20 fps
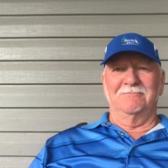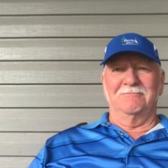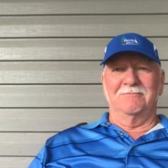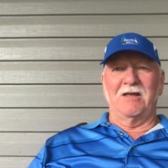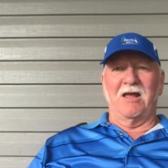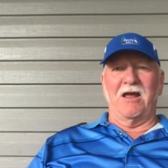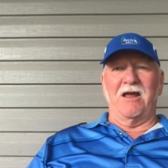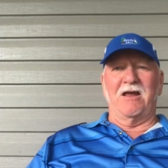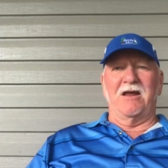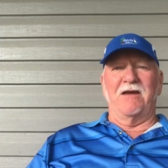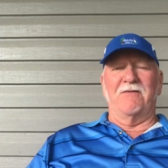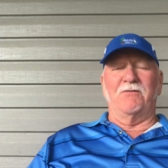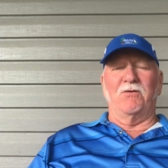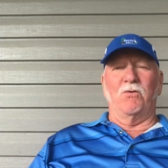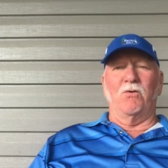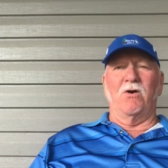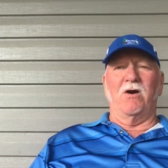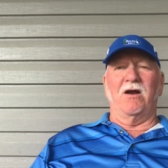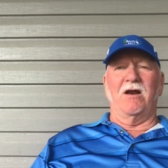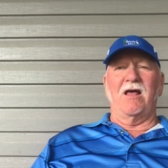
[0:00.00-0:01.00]
Hey
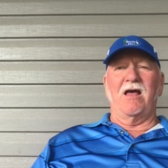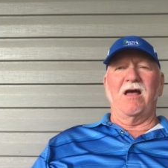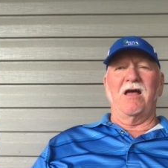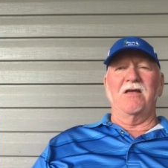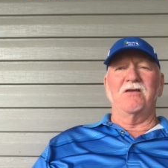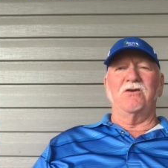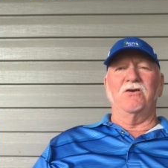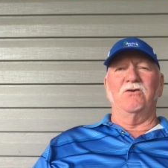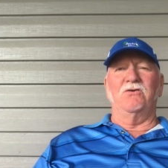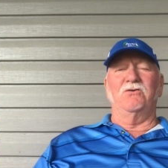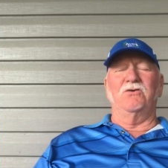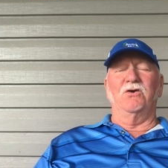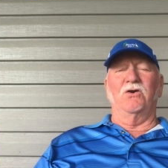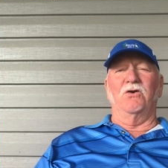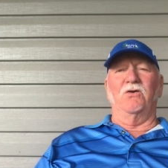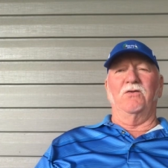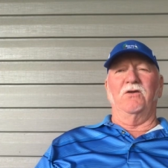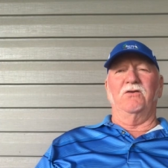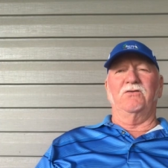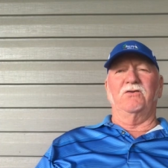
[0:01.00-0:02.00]
everyone, how you
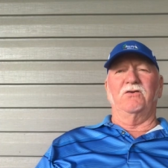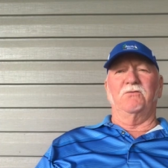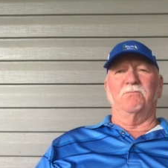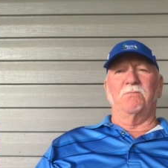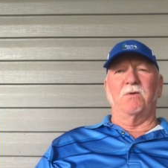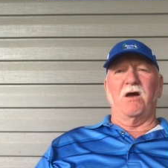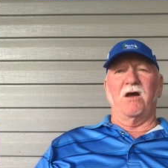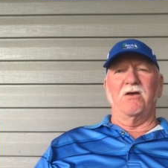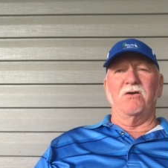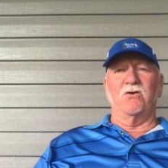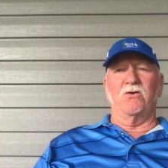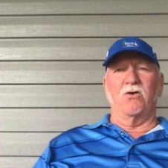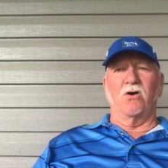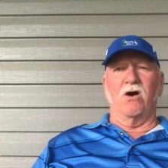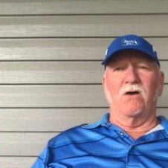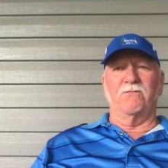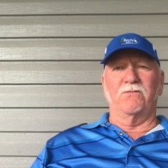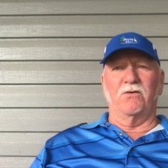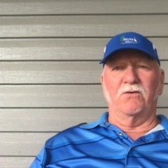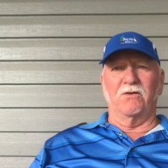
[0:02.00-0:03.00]
doing? This is Bayou
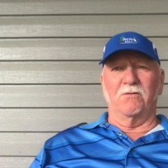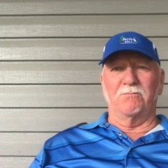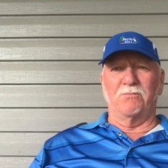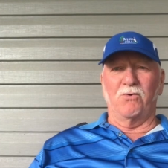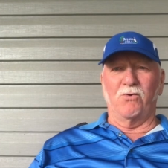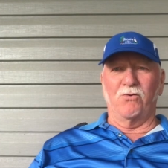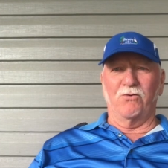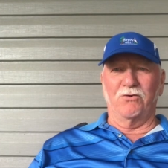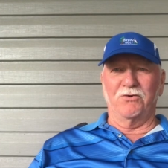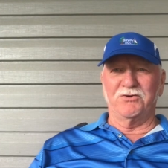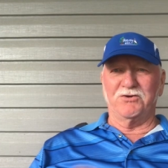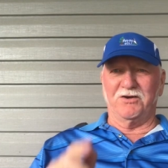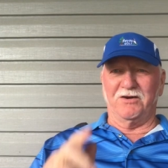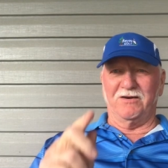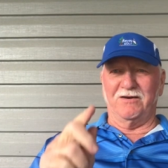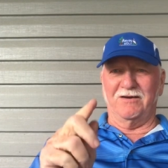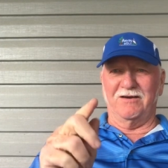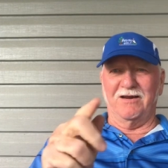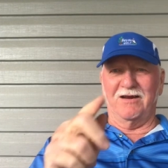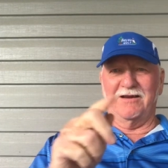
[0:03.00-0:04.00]
Golf on the porch,
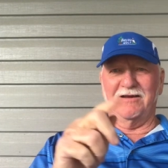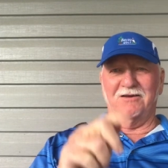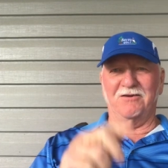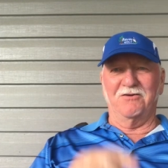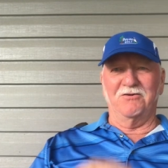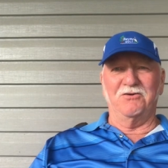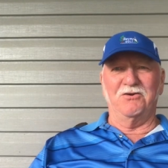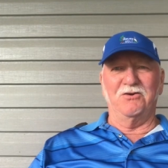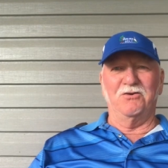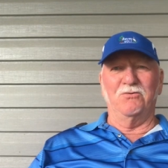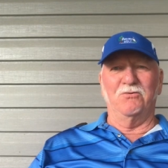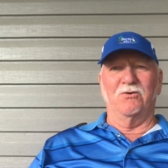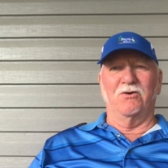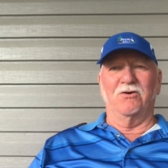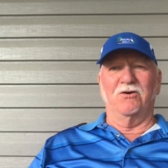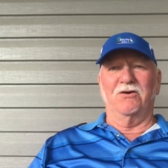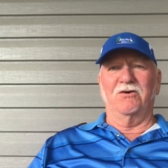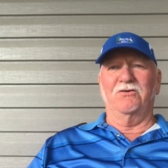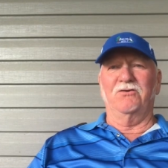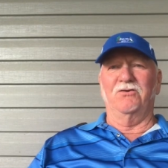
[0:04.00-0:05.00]
and now you
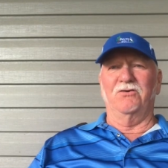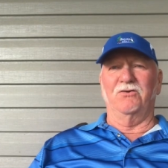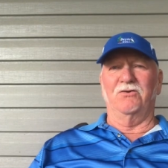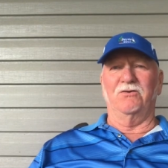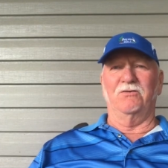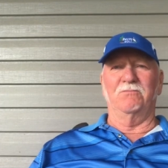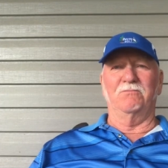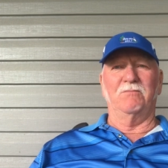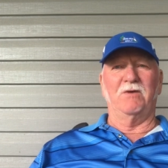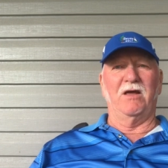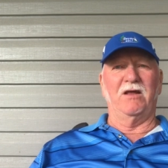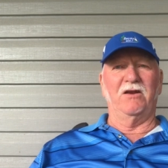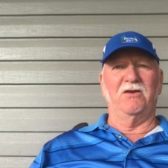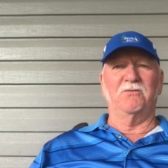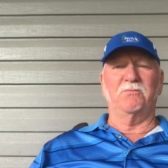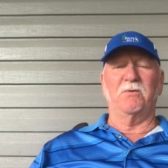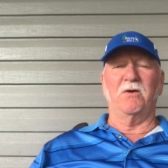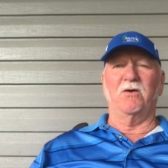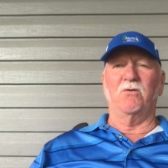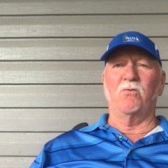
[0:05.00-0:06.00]
are too. Man,
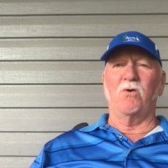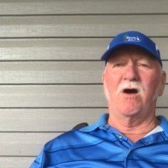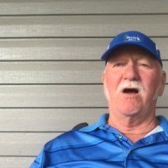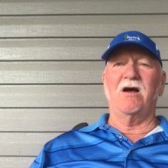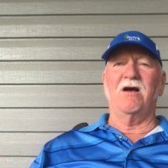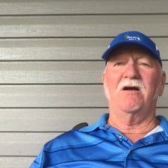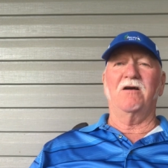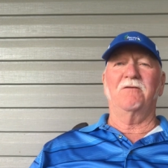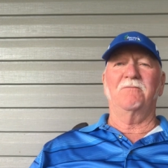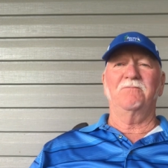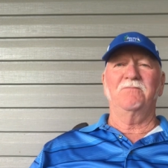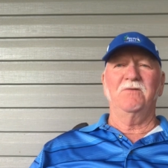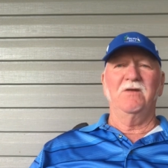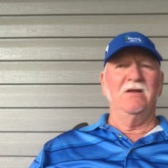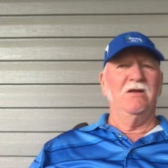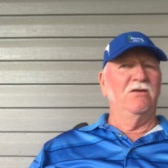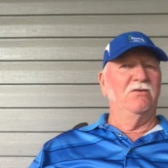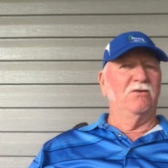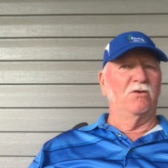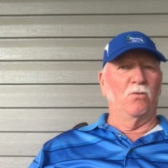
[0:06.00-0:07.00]
it's been a while.
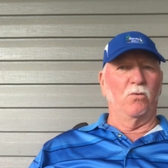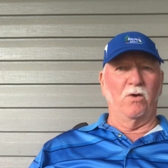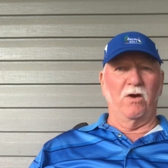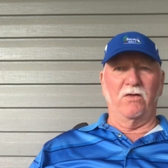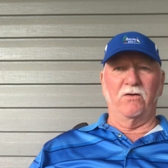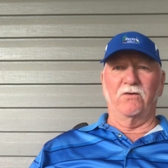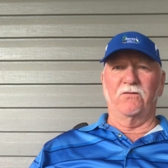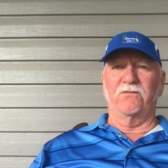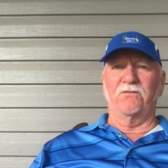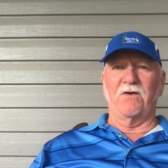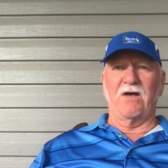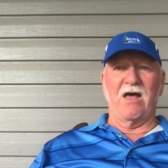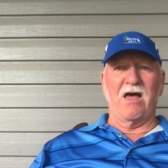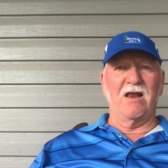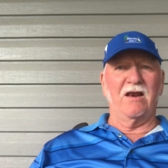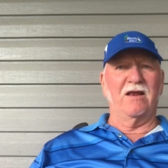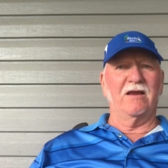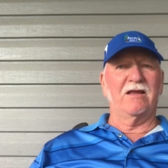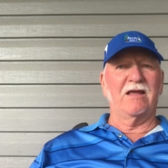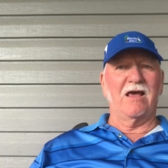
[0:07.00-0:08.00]
The weather
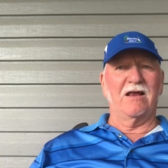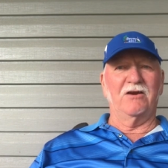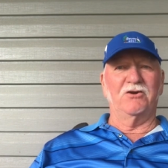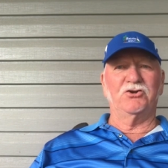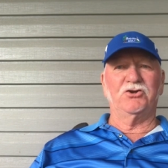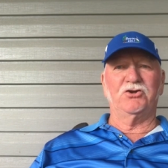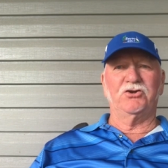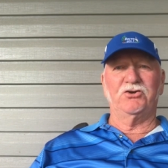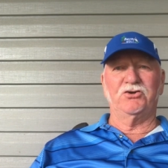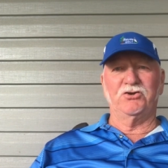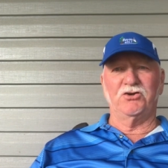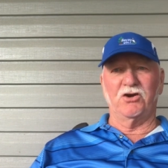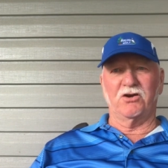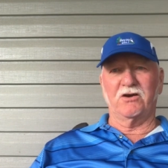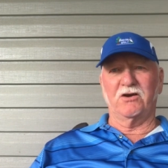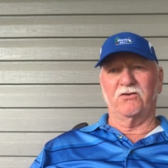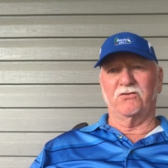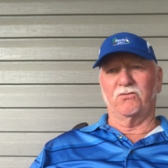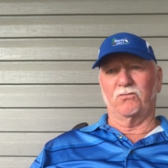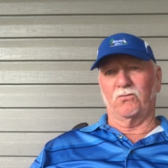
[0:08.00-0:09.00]
finally kind of
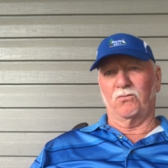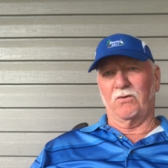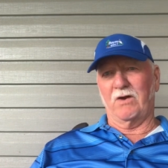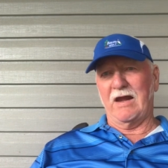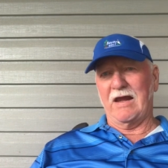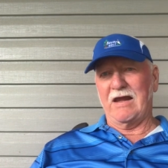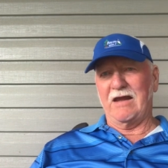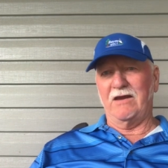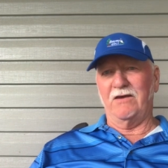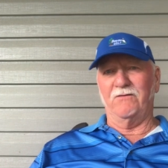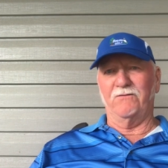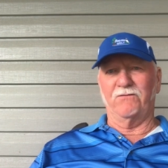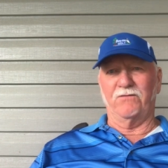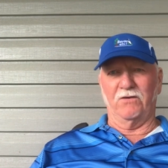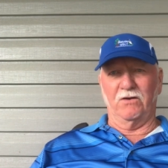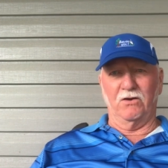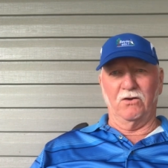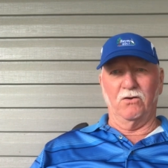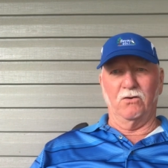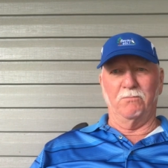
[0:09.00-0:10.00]
shook its rain for
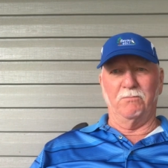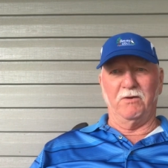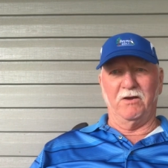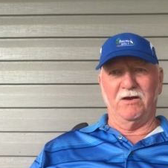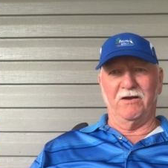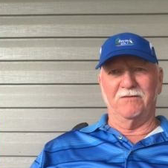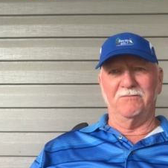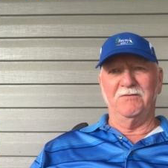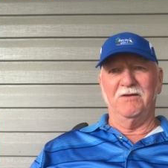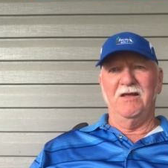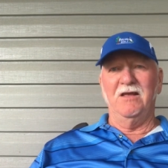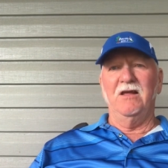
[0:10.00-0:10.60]
a little bit.